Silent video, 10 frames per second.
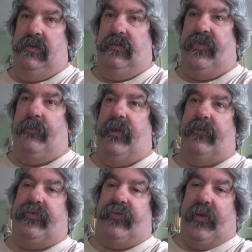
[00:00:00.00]
some
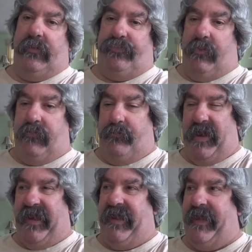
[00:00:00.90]
other stuff from the
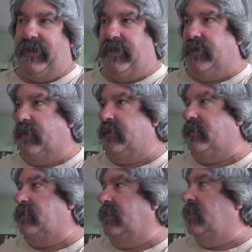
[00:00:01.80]
bank, and
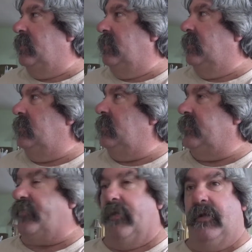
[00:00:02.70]

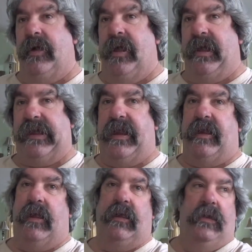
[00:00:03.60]
so I
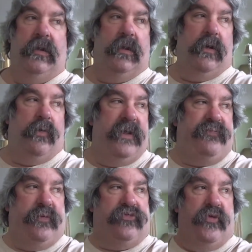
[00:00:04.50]
gotta wait
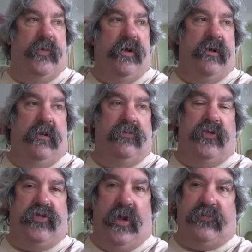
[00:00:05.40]
for tomorrow
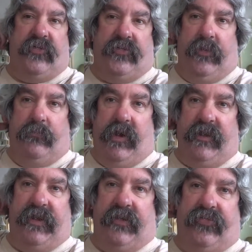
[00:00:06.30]
to talk to
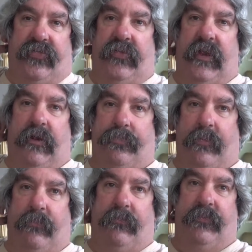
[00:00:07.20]
somebody to help
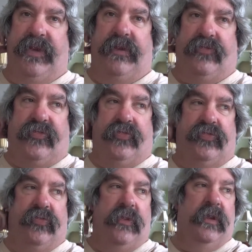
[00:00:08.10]
them, me to
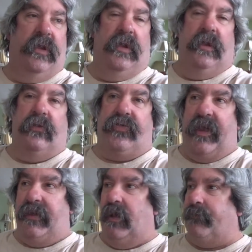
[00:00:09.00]

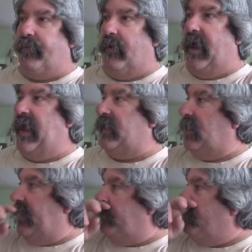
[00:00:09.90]
sign up for
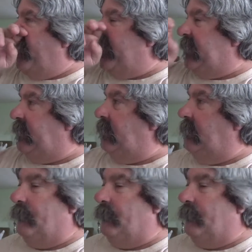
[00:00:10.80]
online banking